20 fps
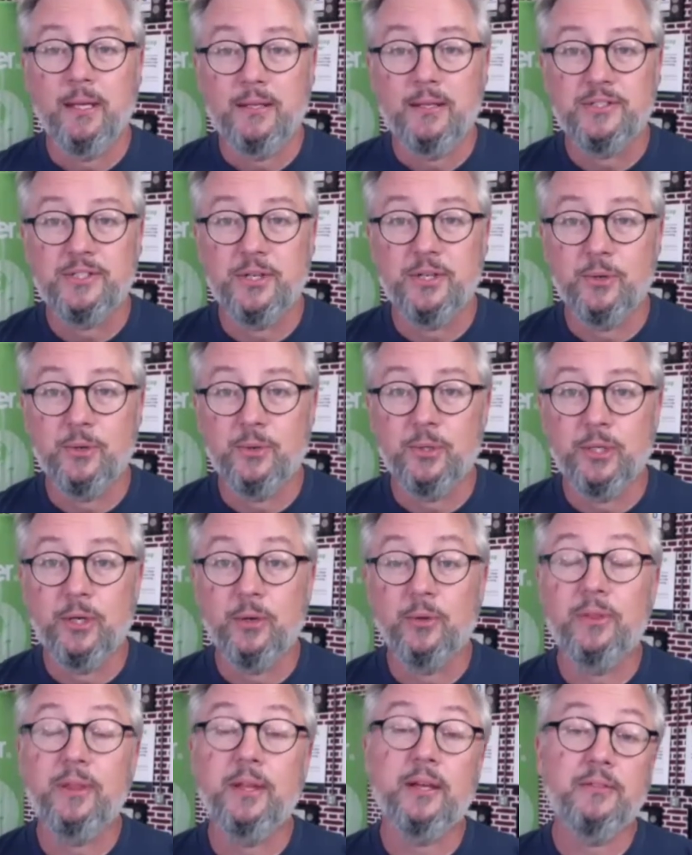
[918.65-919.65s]
So, you
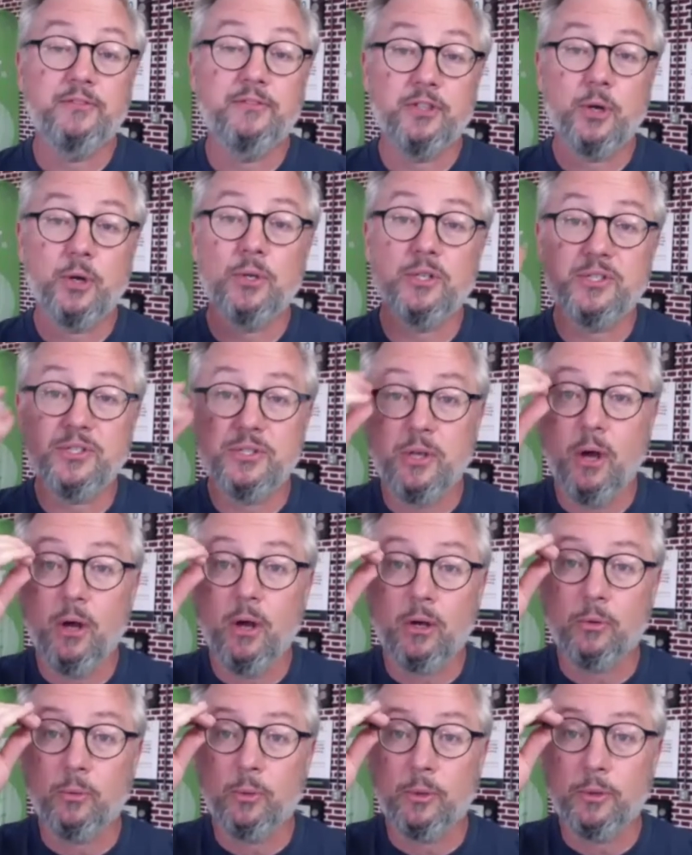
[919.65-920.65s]
know, think of Jonas
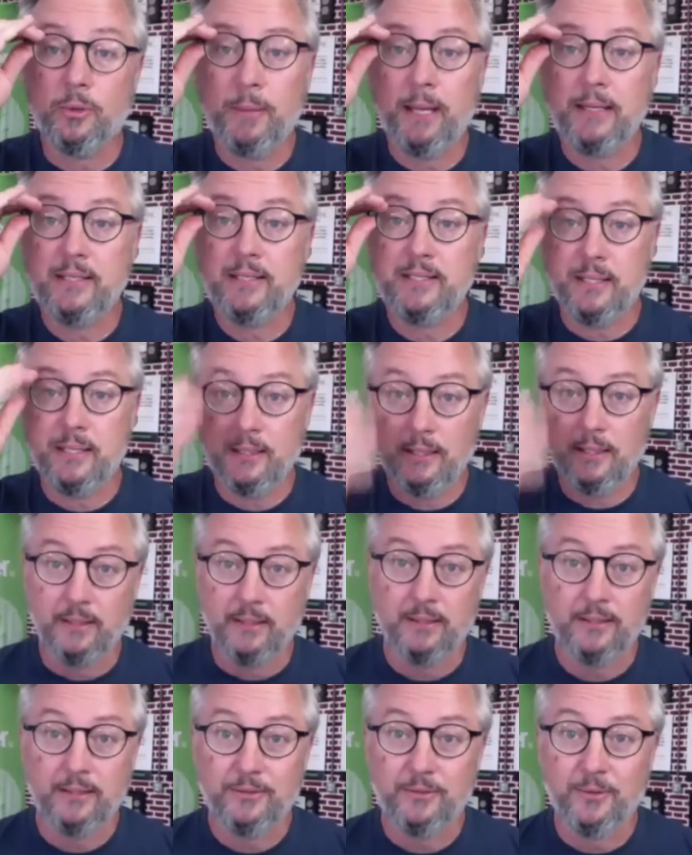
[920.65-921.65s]
Salk with penicillin,
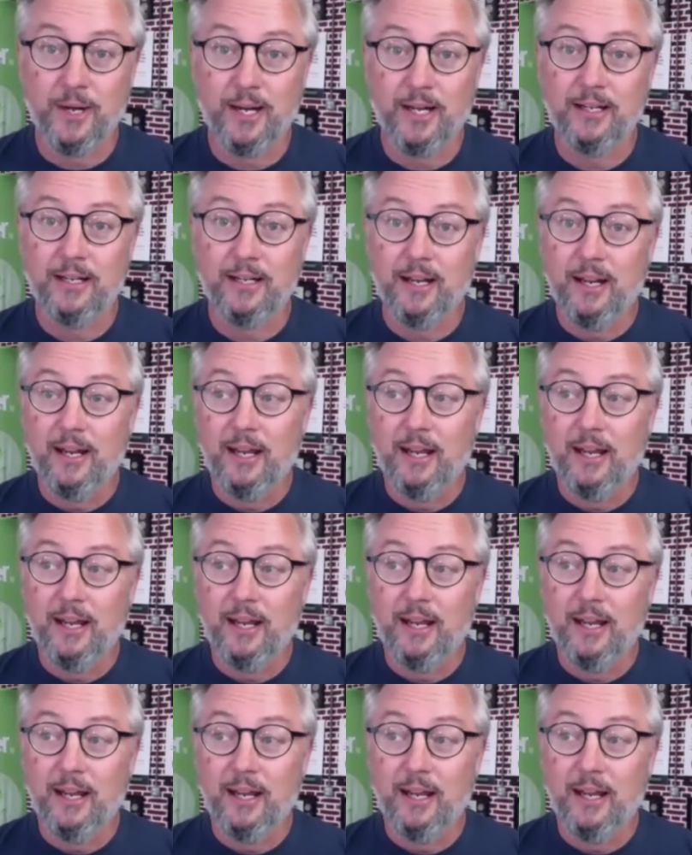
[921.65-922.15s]
right?